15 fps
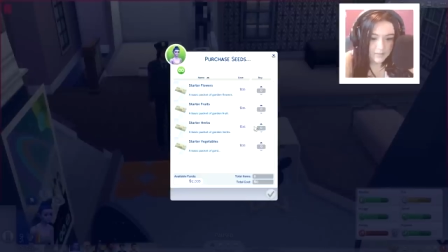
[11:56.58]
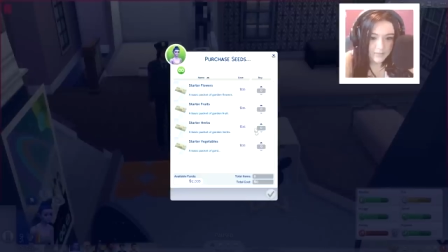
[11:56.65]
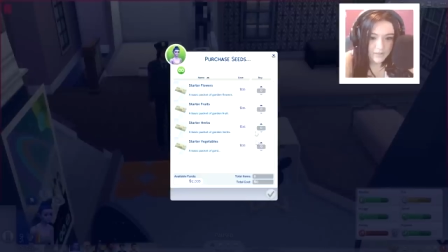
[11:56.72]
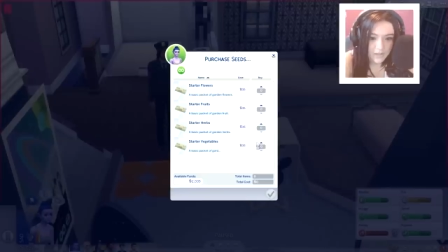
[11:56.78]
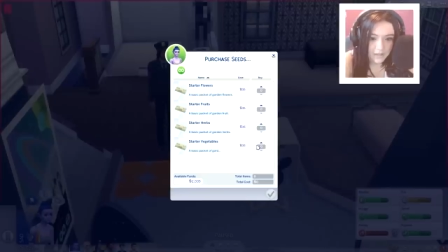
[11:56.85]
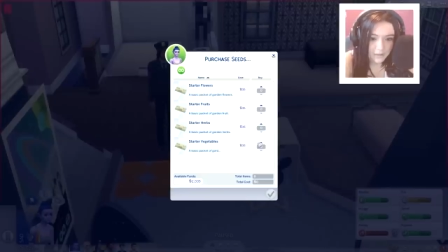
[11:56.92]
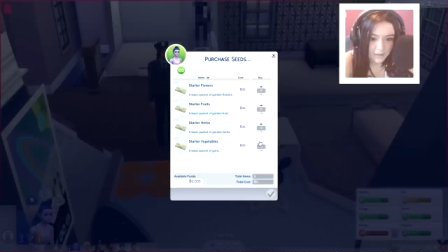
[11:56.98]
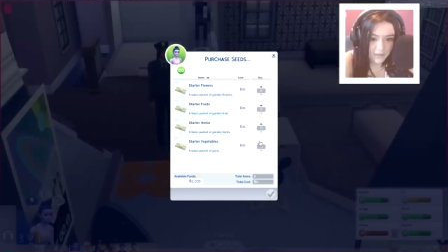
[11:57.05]

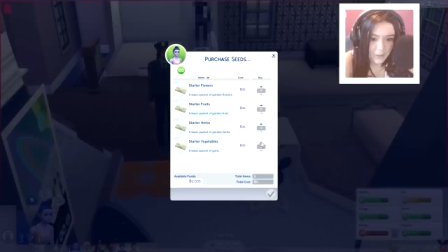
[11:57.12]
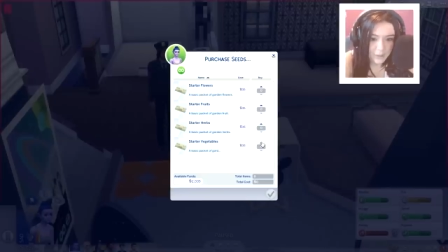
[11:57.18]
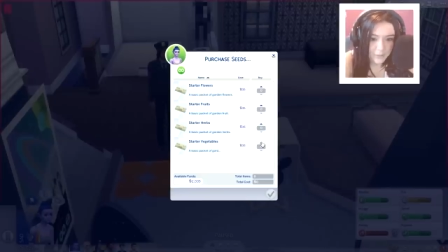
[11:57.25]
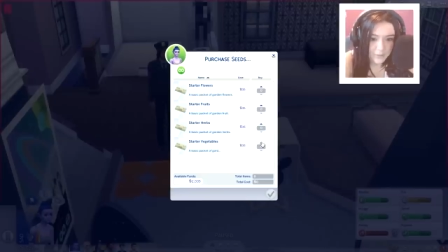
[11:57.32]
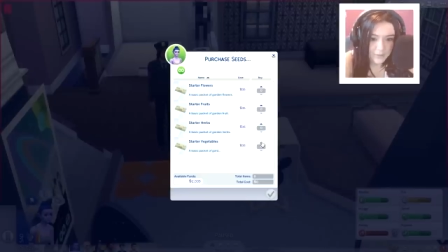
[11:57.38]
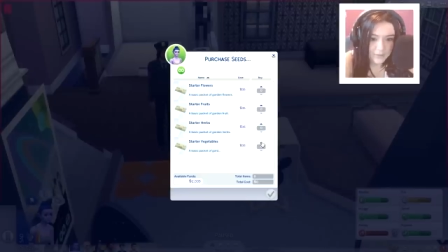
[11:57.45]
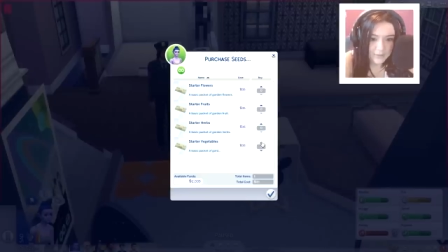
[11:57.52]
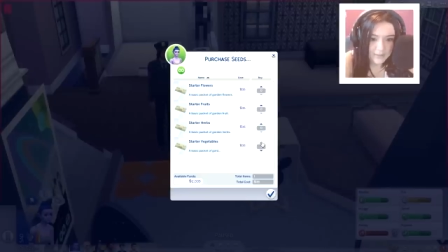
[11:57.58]
some starter
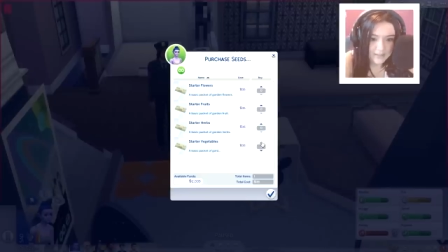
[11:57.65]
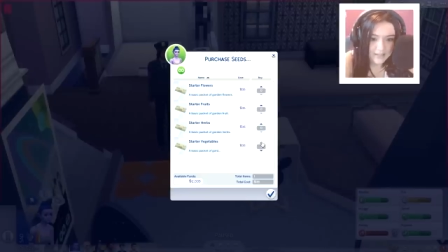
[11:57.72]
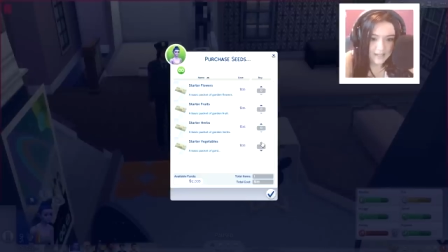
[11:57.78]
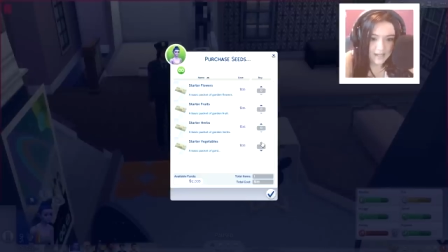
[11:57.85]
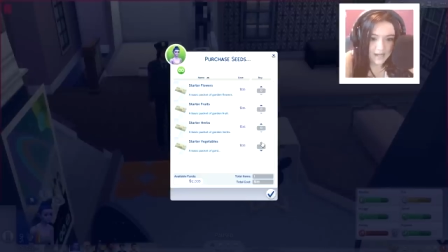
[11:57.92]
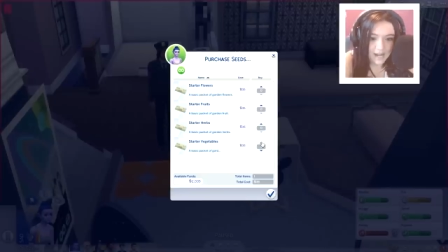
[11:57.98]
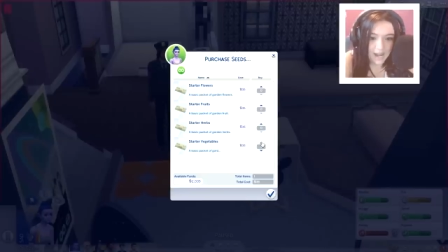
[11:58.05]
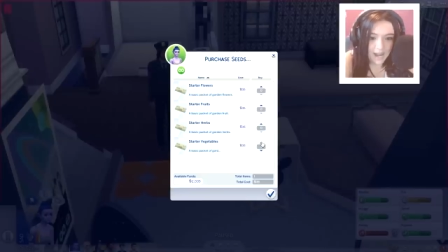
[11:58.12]

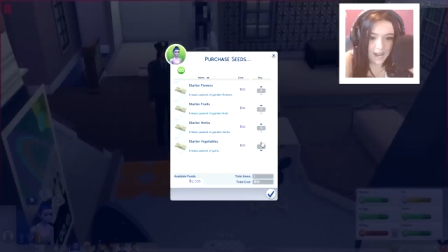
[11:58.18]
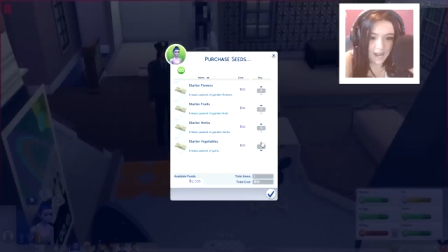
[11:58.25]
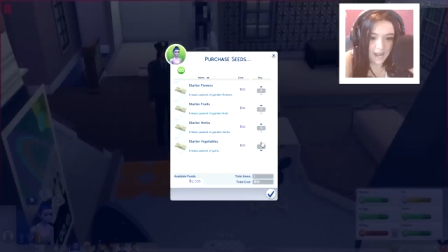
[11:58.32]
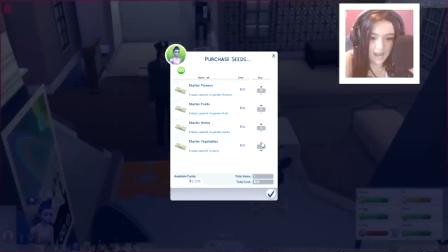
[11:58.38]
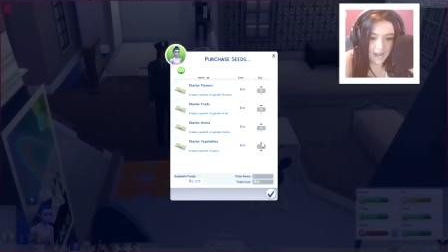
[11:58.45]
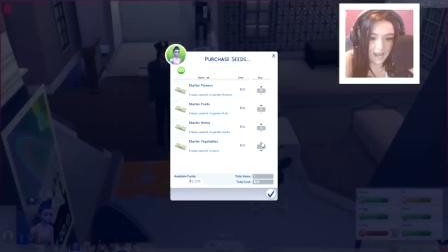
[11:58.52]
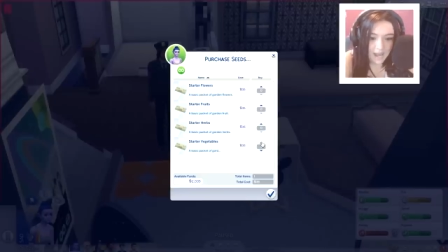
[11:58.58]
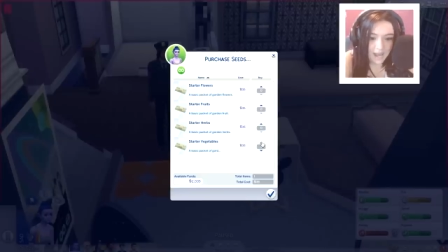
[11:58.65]
vegetables,
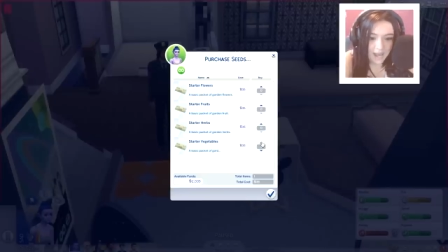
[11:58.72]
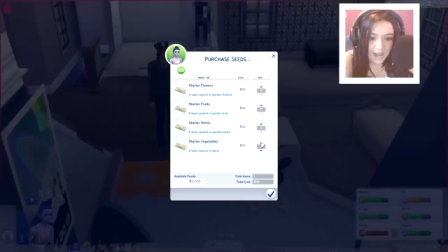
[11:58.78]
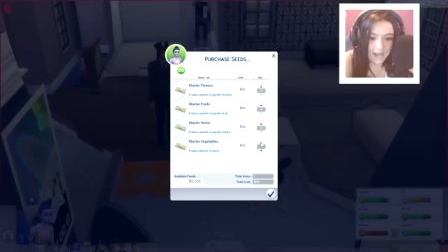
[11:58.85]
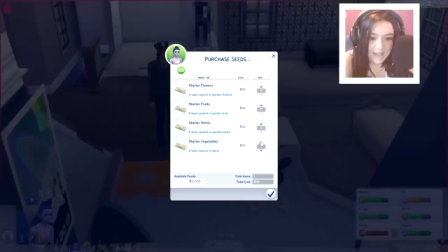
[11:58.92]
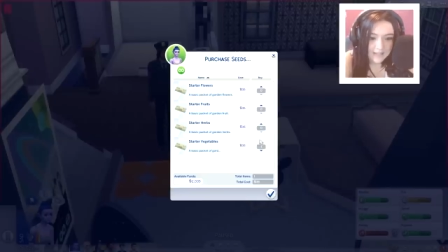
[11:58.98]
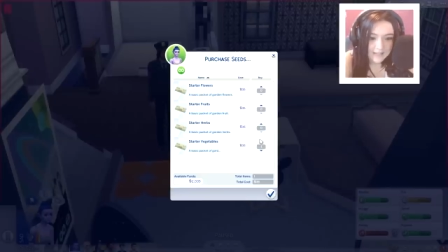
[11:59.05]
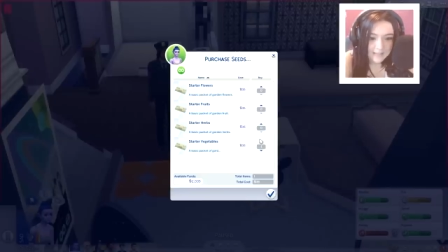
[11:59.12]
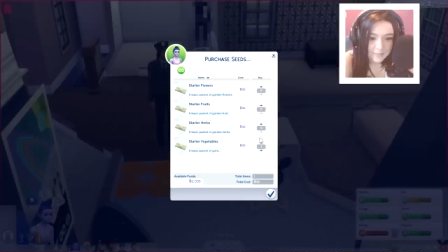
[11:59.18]

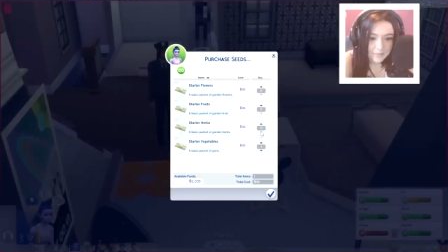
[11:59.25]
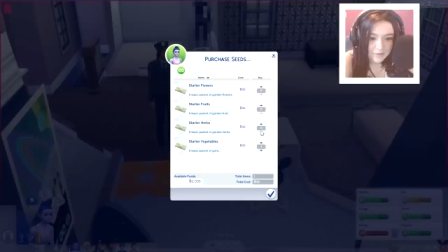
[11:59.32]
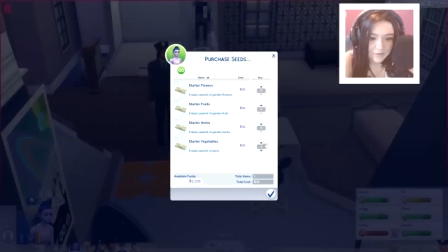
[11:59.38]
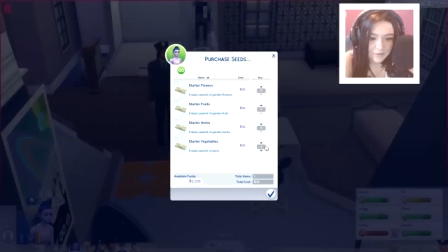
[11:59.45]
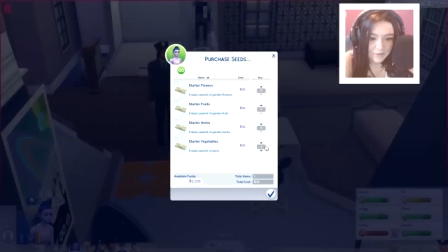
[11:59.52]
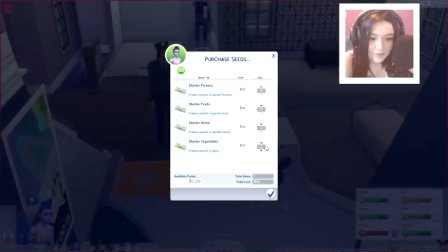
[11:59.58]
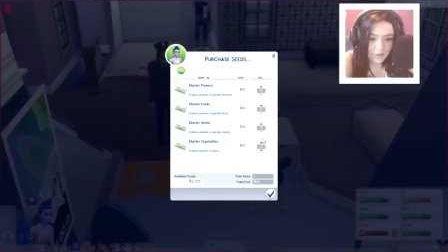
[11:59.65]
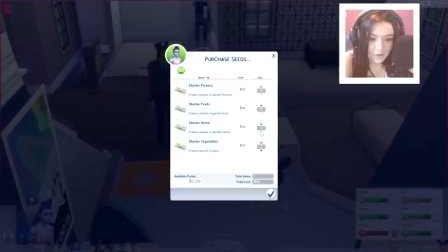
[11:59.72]
and
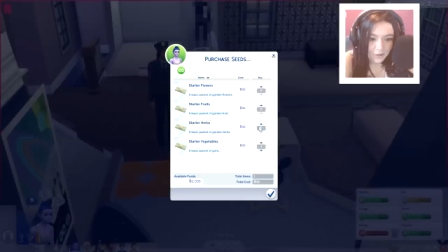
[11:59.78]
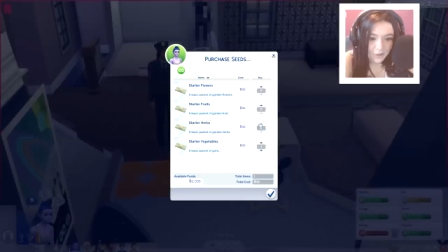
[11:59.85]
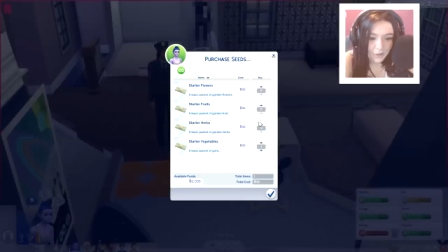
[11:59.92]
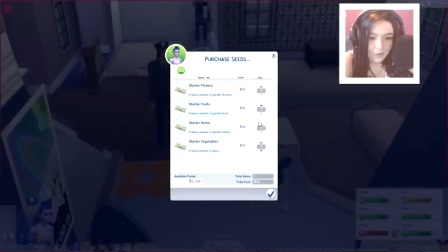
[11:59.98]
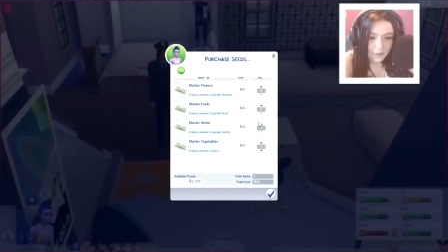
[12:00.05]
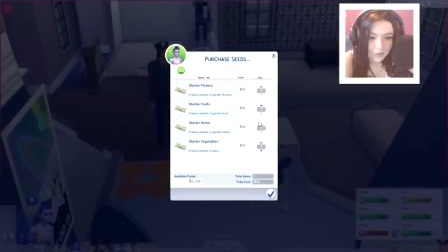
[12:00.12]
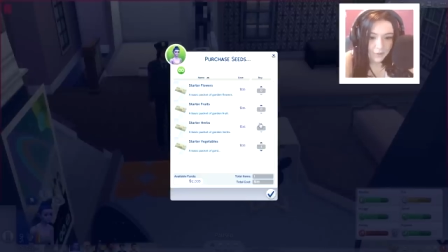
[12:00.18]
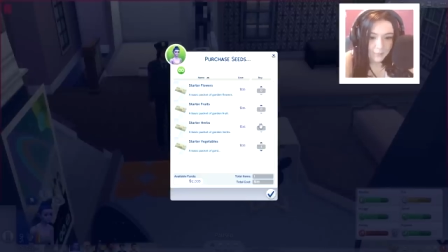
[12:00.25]
some
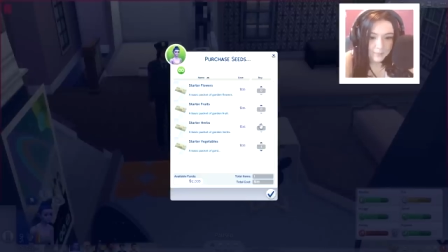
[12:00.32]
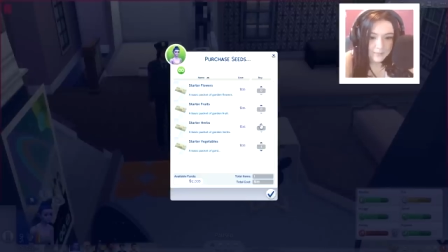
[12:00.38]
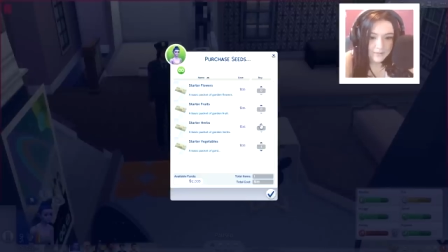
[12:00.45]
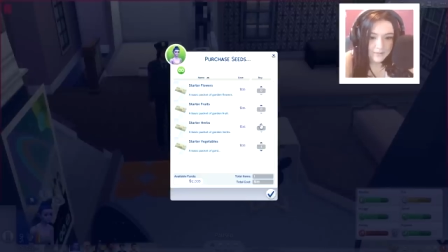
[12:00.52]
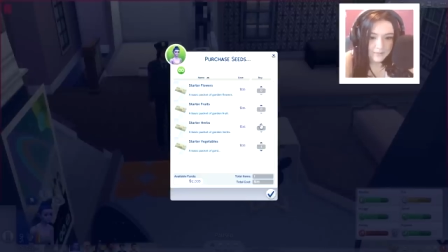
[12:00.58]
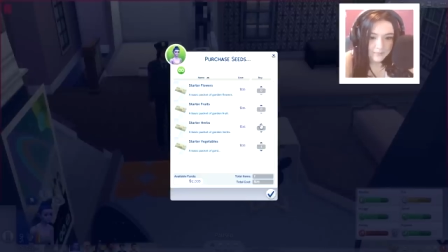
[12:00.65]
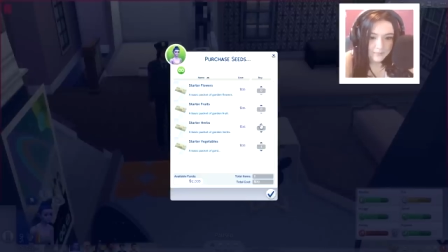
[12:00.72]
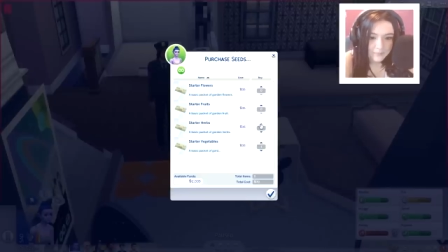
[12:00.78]
starter
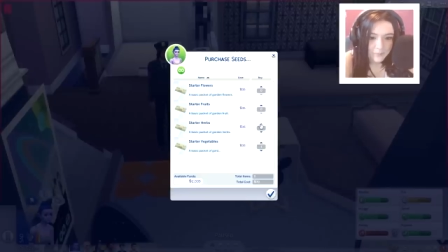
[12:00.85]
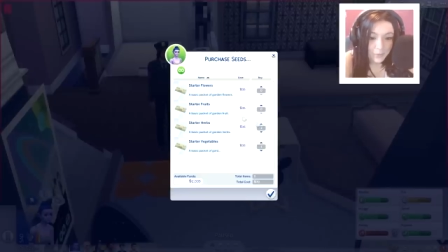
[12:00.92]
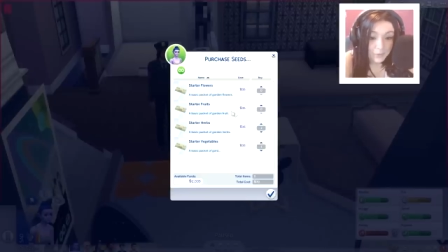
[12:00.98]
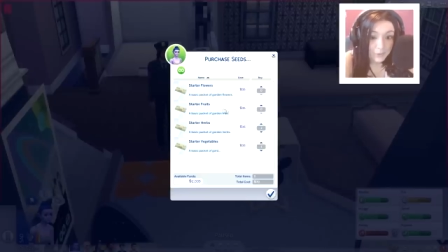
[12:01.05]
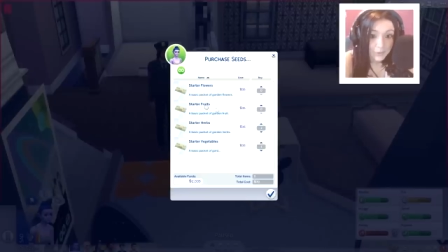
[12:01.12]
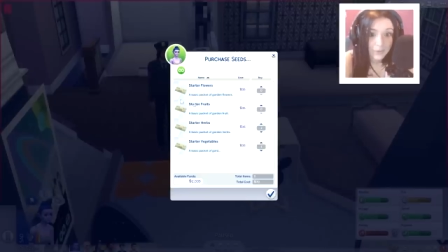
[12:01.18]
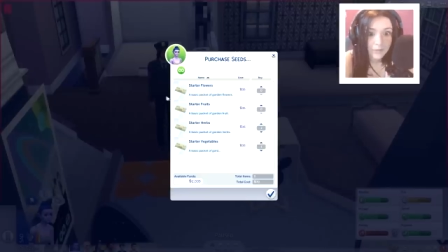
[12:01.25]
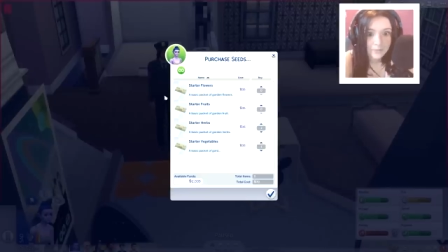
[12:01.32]
herbs
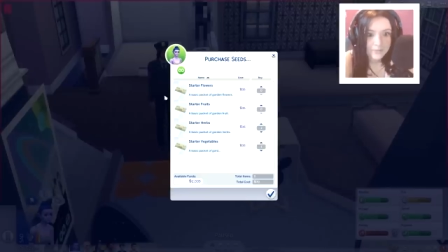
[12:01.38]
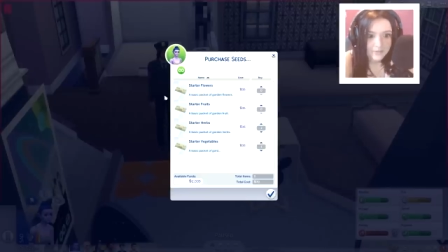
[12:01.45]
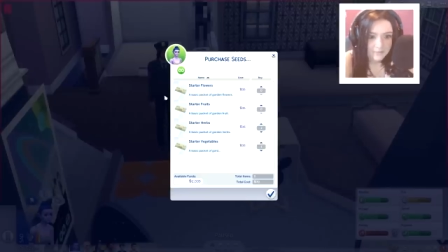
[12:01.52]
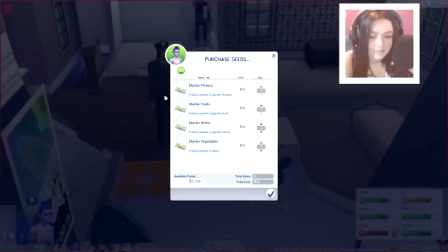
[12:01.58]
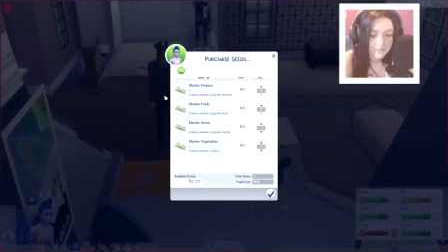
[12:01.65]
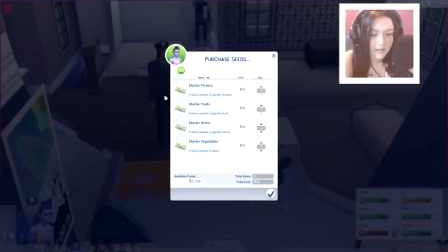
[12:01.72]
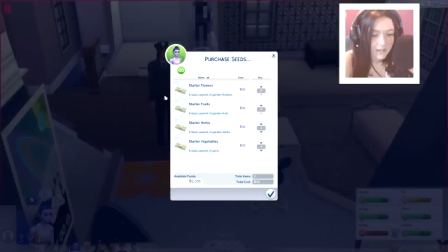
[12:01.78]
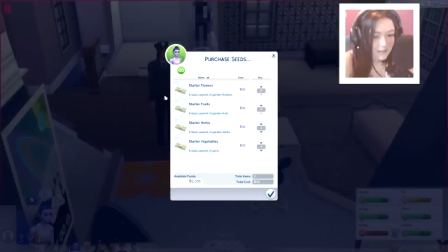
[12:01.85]
or
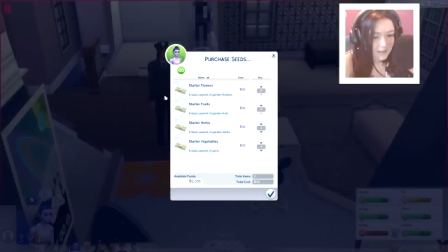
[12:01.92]
herbs.